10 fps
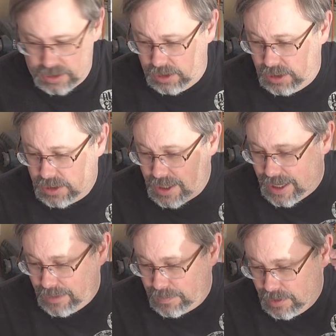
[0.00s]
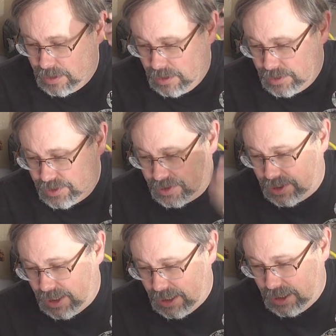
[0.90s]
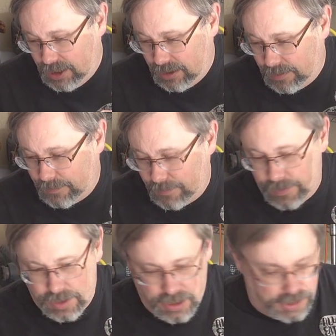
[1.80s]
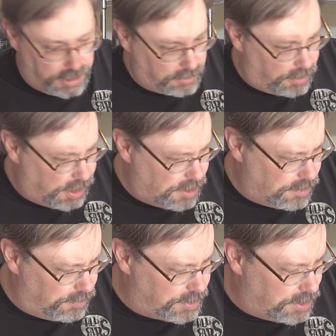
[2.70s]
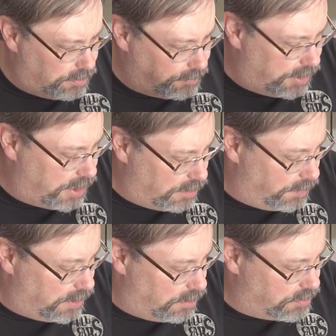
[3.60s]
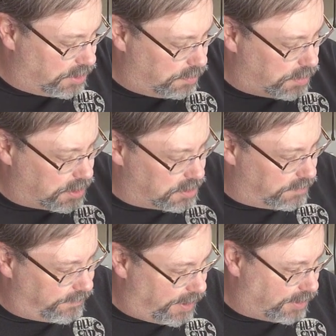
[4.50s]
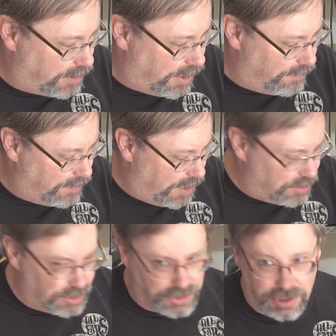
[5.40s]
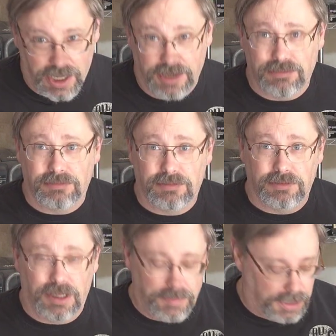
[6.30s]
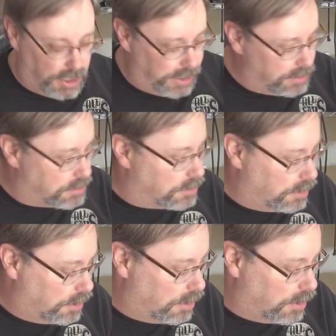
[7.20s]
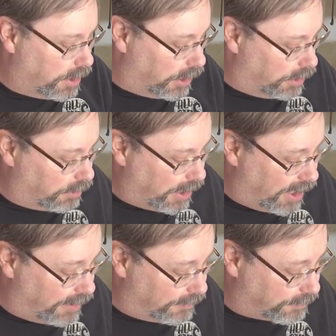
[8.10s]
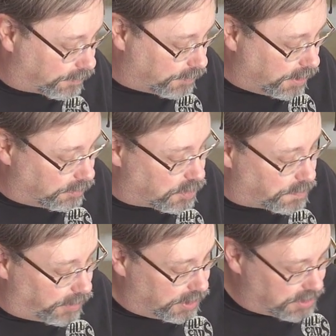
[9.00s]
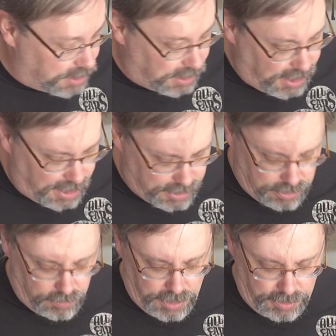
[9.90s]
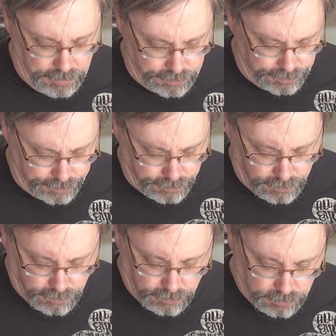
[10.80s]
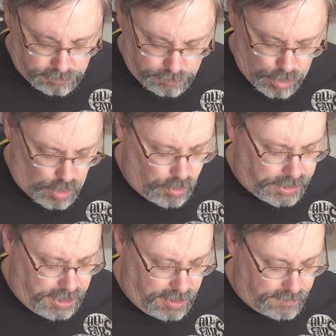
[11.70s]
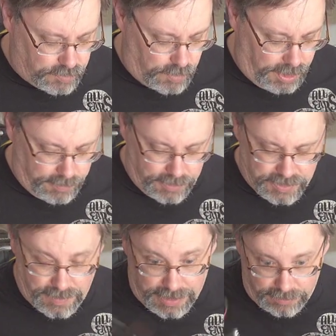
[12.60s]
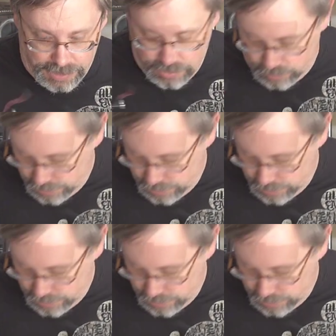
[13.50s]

the type C connector here, which I don't think I'll be using because of the fact I have gauges and not dummy lights. And I only have 3 springs in the kit. So what gives? Why does my original